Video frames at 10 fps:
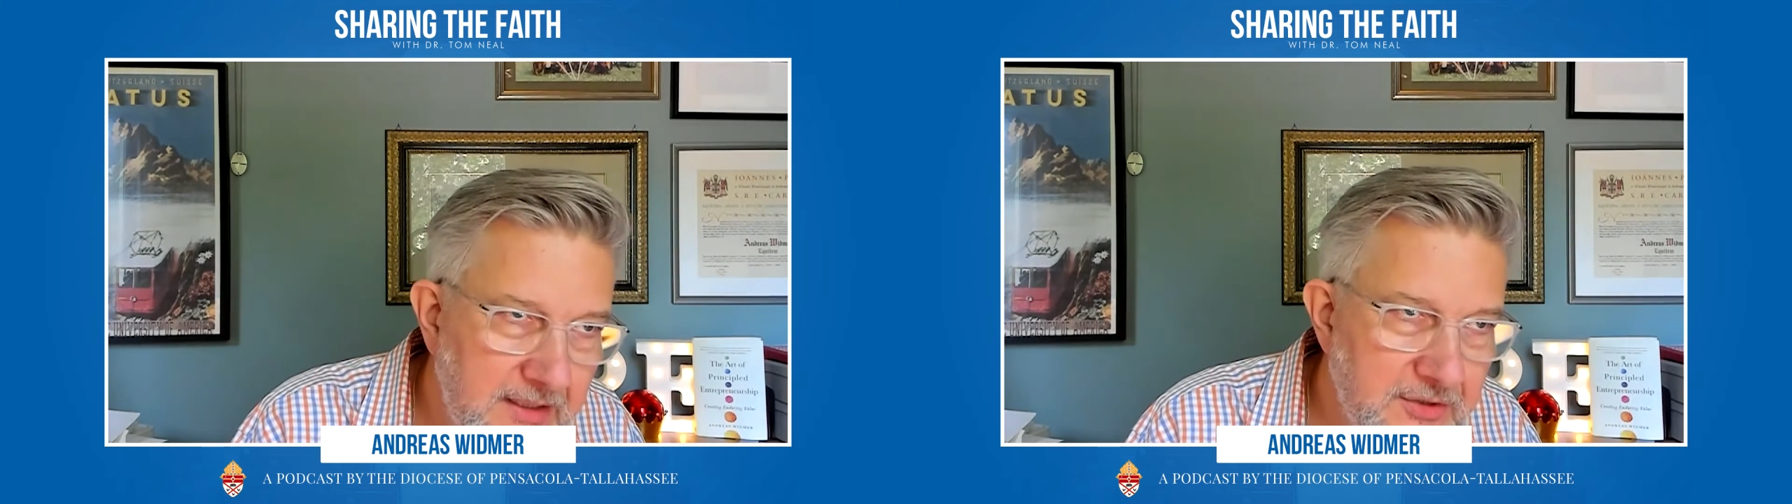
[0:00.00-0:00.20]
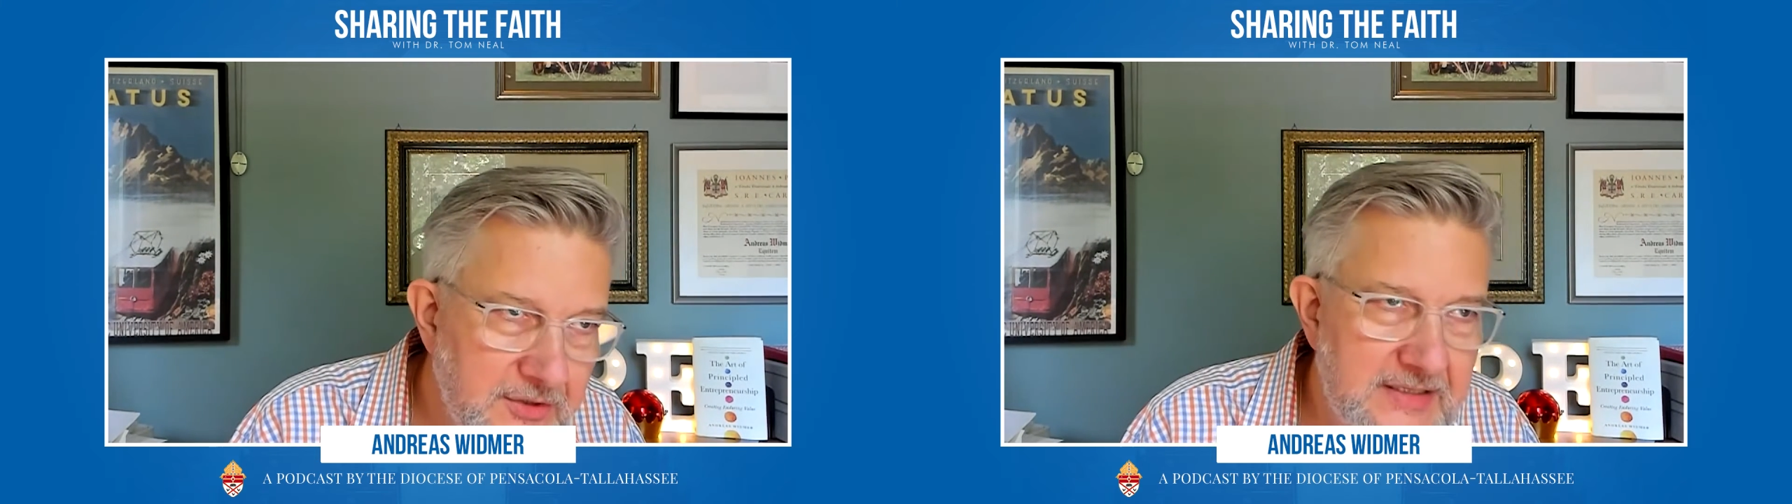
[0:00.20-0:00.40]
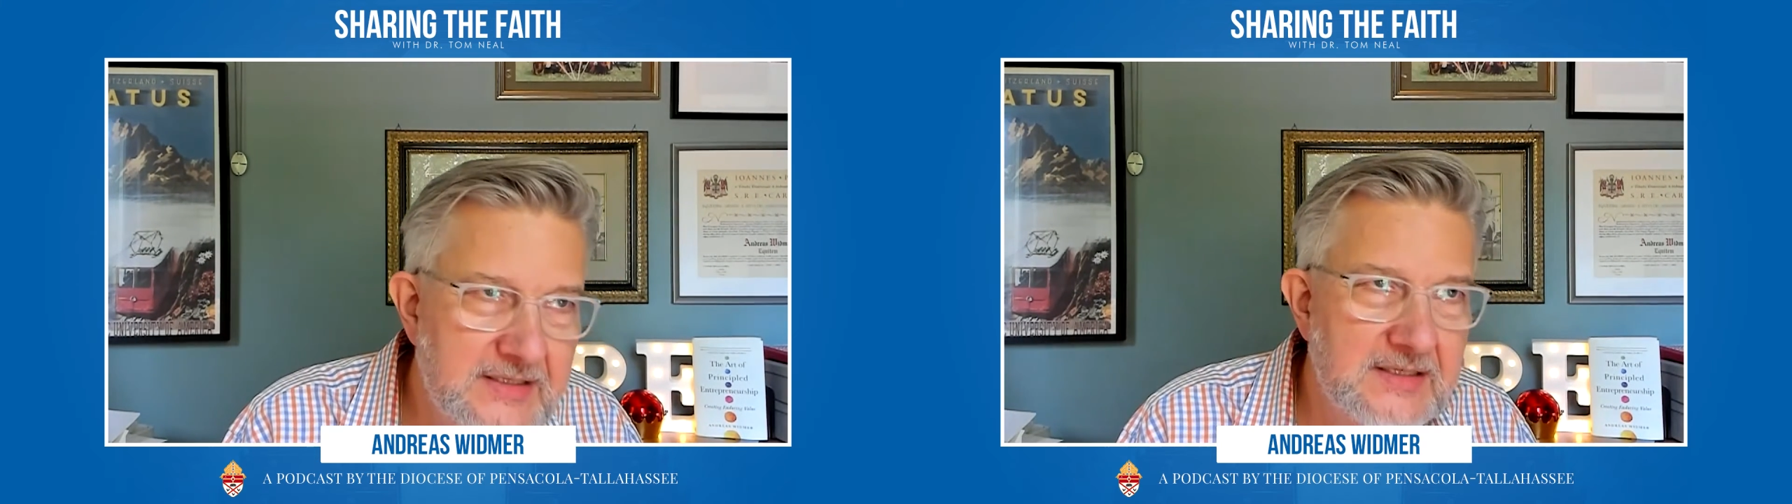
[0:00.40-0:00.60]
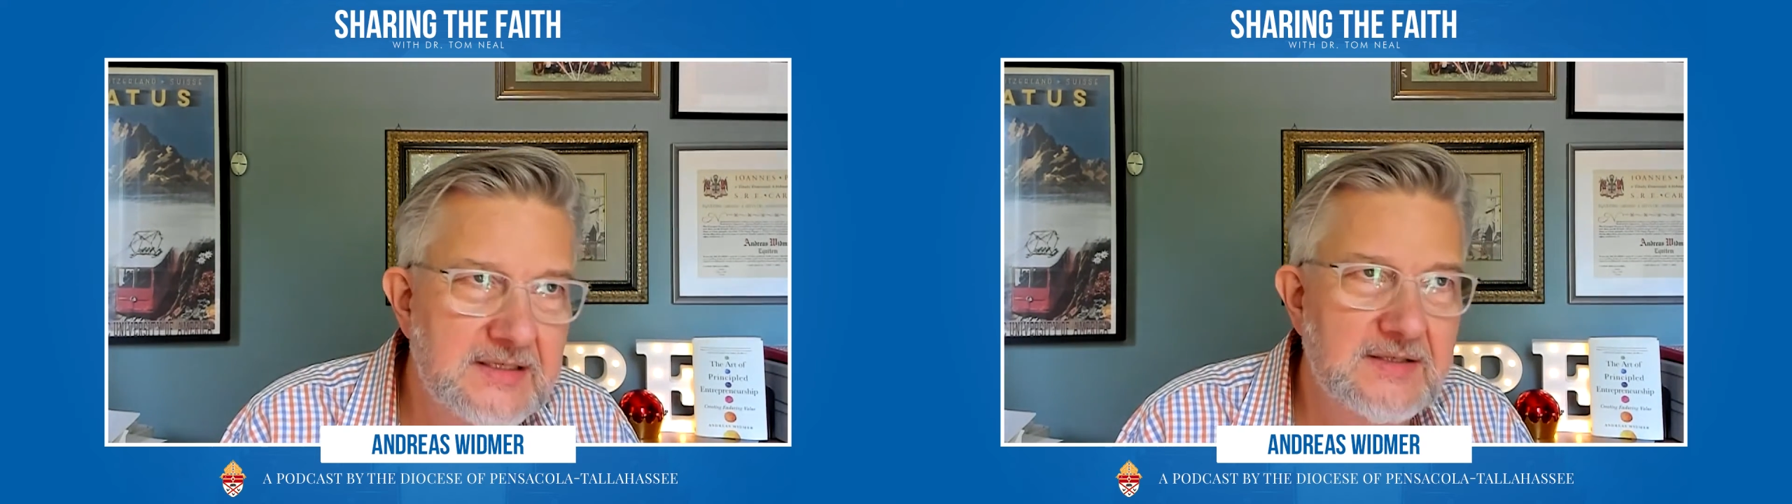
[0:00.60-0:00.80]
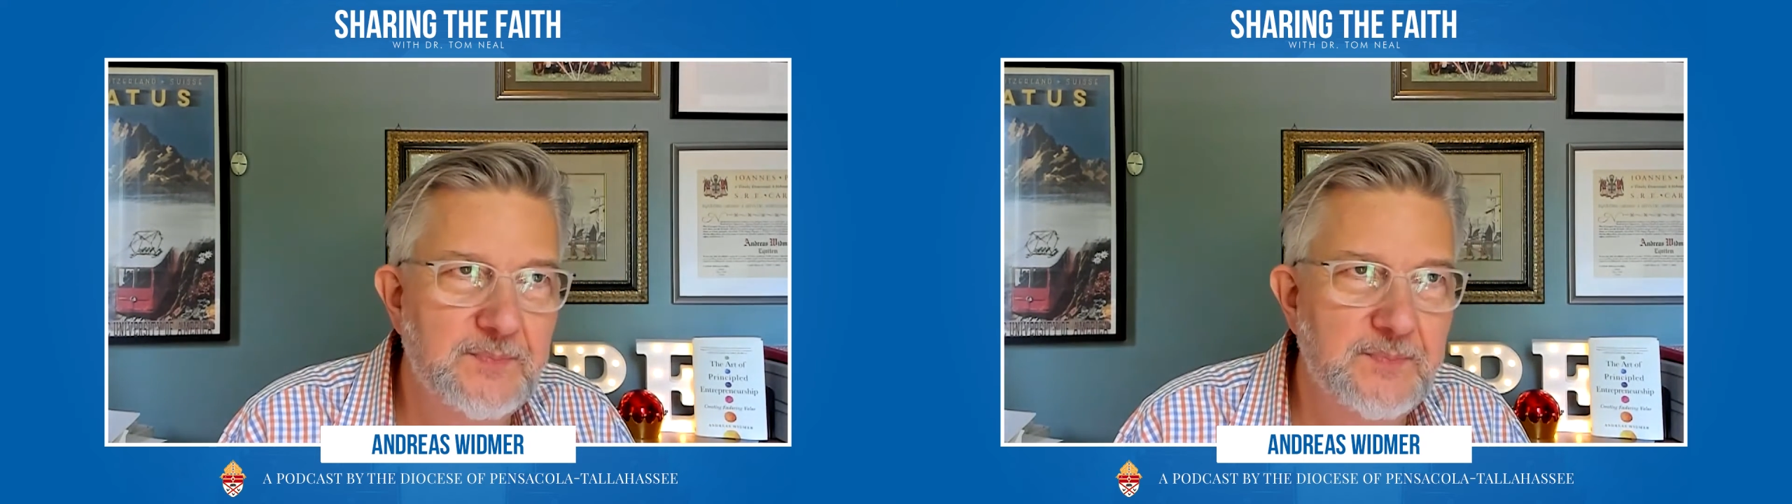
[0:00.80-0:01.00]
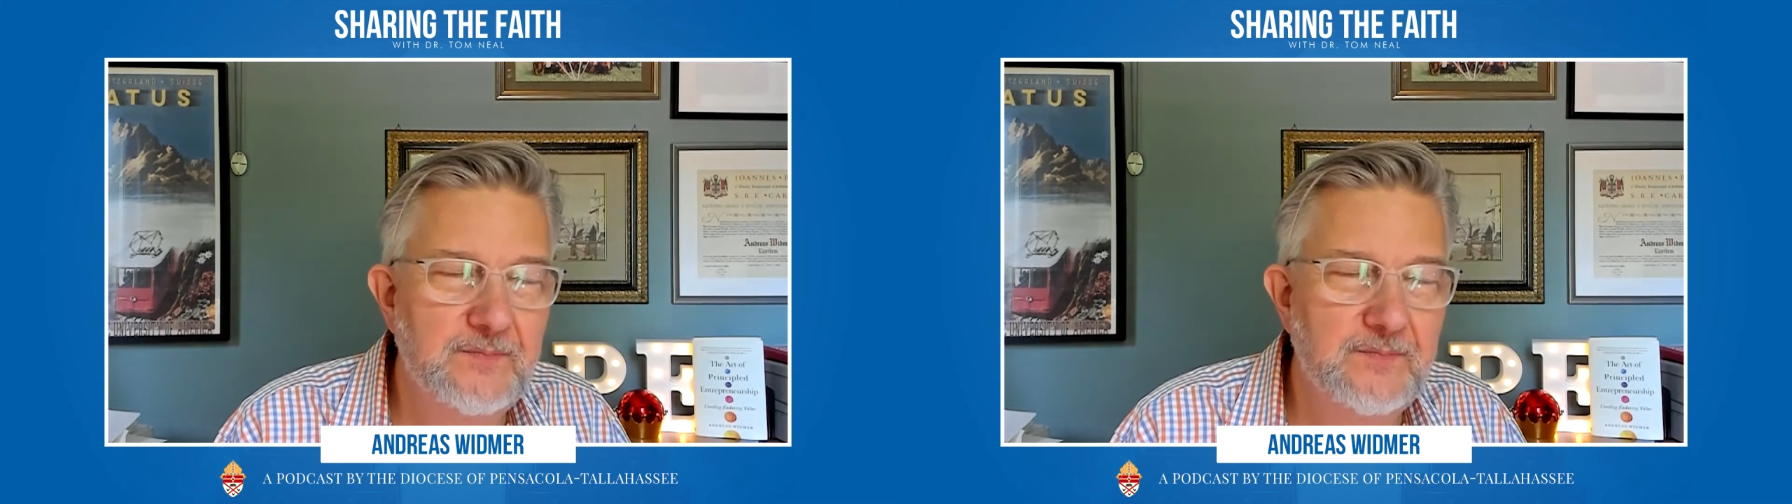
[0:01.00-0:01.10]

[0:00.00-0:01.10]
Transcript: Jesus's,